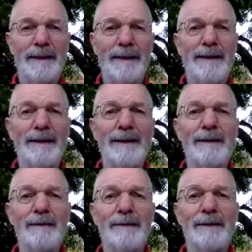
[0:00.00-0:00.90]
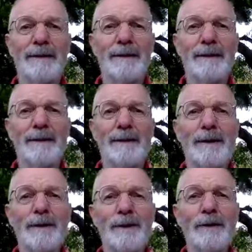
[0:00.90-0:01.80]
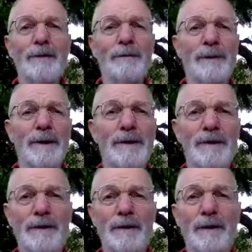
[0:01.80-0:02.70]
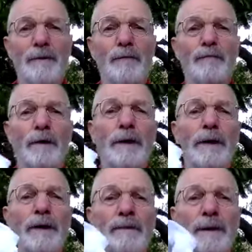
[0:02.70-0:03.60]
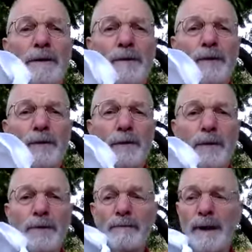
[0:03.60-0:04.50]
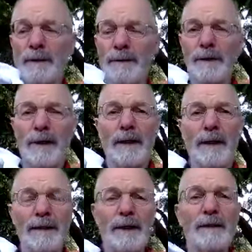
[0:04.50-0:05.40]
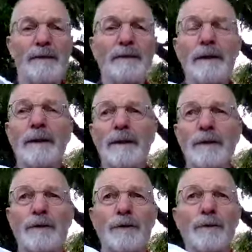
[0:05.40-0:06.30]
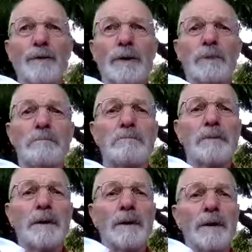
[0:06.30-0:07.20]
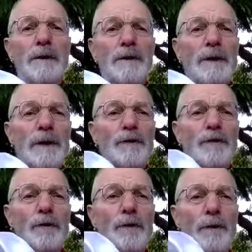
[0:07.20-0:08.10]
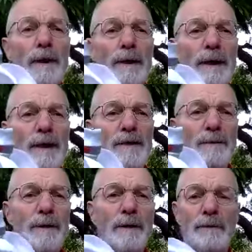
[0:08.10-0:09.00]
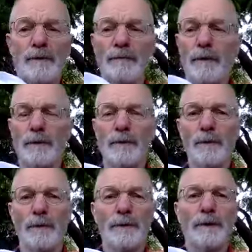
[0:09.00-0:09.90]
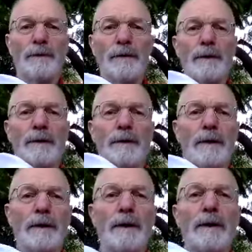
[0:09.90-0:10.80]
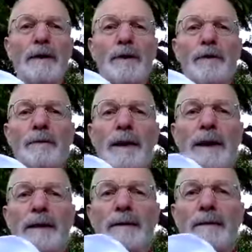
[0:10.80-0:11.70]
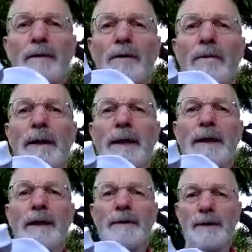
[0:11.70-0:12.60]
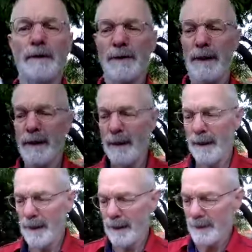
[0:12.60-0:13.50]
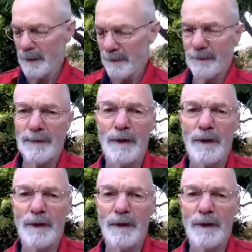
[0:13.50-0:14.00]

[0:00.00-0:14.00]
And now continue on, please, rolling the pelvis forwards and backwards, and get the feeling that you get taller as the pelvis rolls forward. You can feel that your lower back arches, and